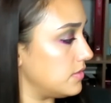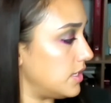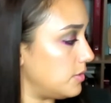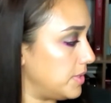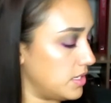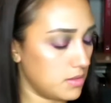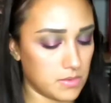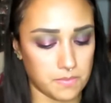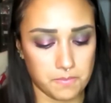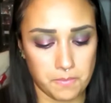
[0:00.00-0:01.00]
That'll be another
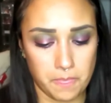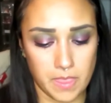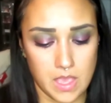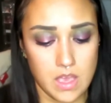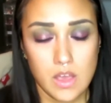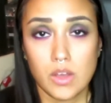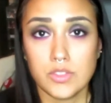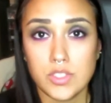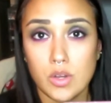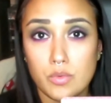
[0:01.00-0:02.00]
one.
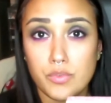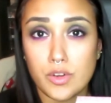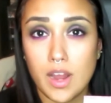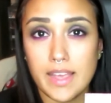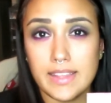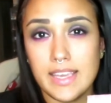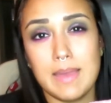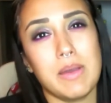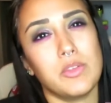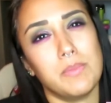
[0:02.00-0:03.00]
So Kylie
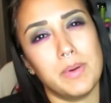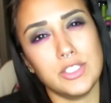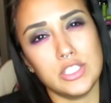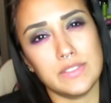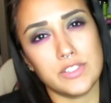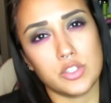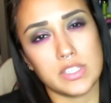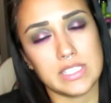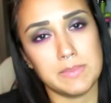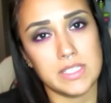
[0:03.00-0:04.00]
came out with a bunch of different
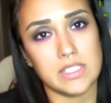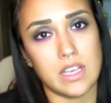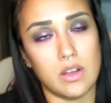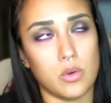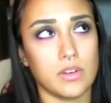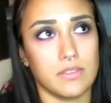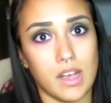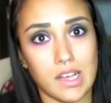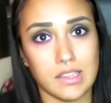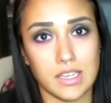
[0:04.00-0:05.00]
Christmas or
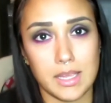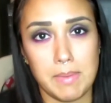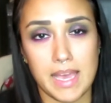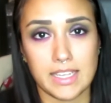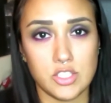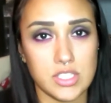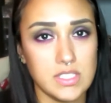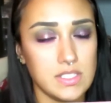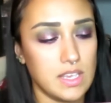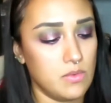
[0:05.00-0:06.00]
holiday
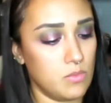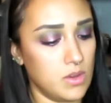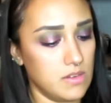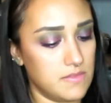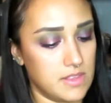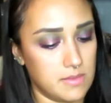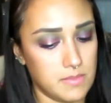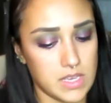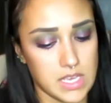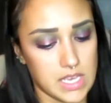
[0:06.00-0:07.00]
packages, and one of
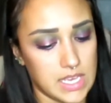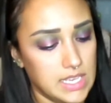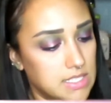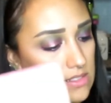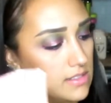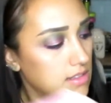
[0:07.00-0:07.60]
them is